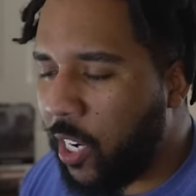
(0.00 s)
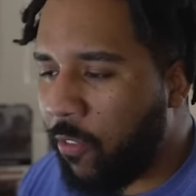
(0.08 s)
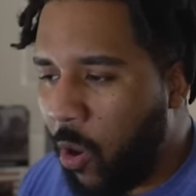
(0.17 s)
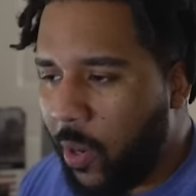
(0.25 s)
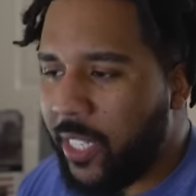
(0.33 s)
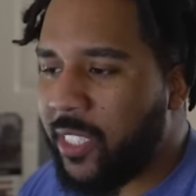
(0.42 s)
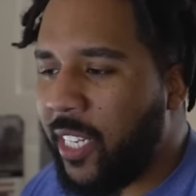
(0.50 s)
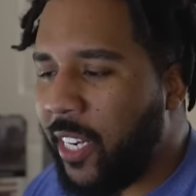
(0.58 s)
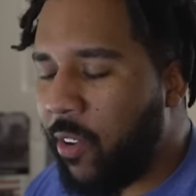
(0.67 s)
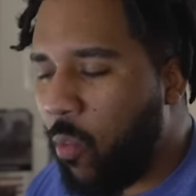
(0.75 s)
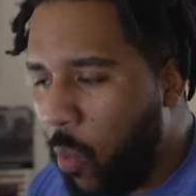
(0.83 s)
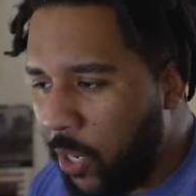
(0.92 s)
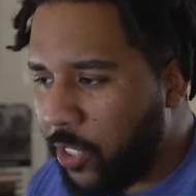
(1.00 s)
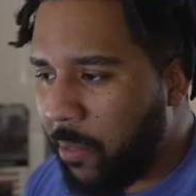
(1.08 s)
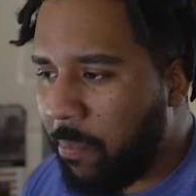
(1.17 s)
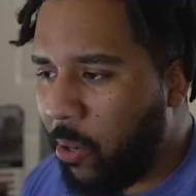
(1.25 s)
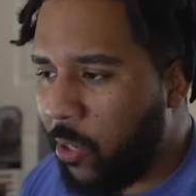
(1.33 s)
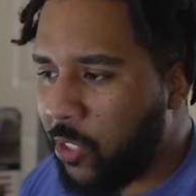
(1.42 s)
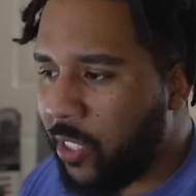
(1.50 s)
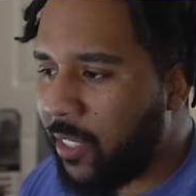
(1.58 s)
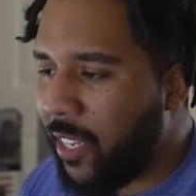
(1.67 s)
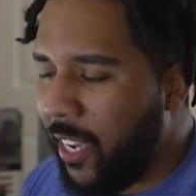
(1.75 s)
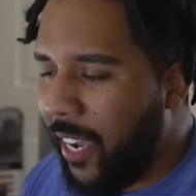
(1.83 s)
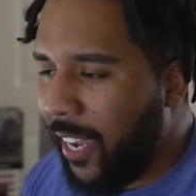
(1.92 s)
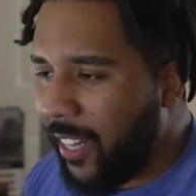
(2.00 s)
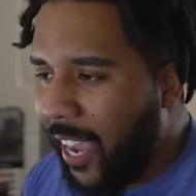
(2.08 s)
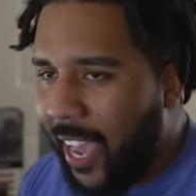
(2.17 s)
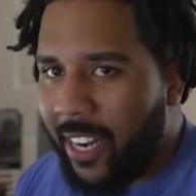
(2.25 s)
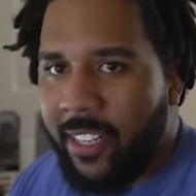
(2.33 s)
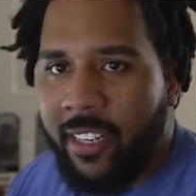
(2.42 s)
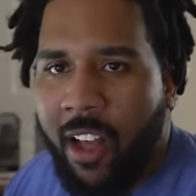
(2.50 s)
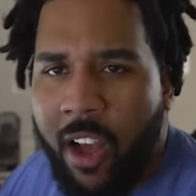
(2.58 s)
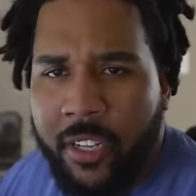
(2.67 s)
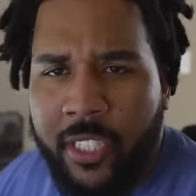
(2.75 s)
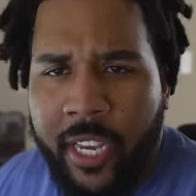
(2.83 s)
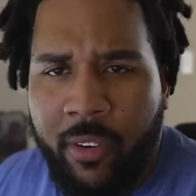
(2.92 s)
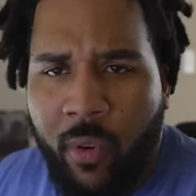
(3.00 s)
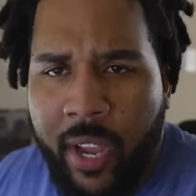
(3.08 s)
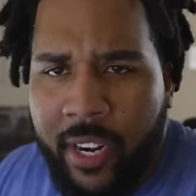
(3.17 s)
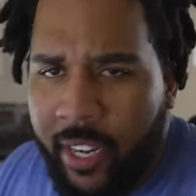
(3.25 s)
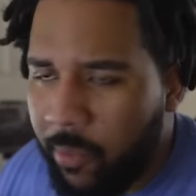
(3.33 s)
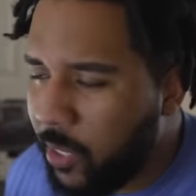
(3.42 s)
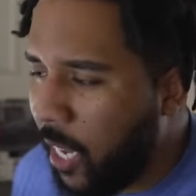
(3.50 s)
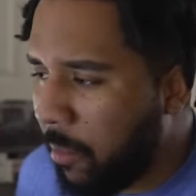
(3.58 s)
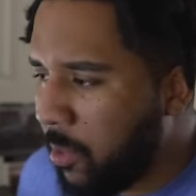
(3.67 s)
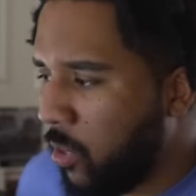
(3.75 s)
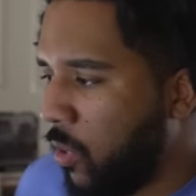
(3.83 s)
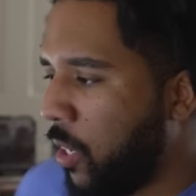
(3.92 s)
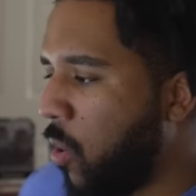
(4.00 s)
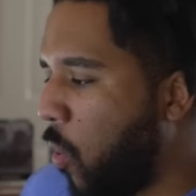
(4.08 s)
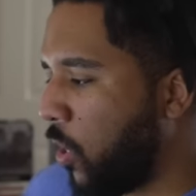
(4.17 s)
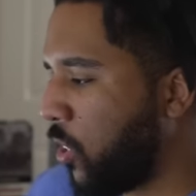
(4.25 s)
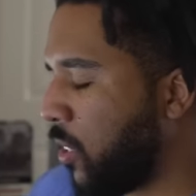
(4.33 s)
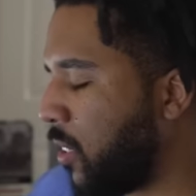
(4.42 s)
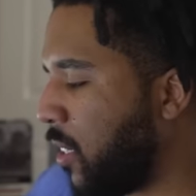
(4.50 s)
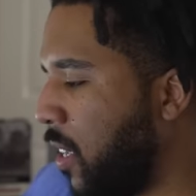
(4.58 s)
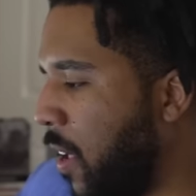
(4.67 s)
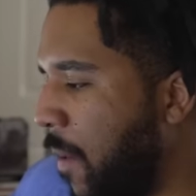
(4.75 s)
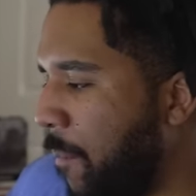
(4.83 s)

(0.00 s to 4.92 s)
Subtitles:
I've already seen it once in person and they had it in the Octane Red and it was absolutely gorgeous.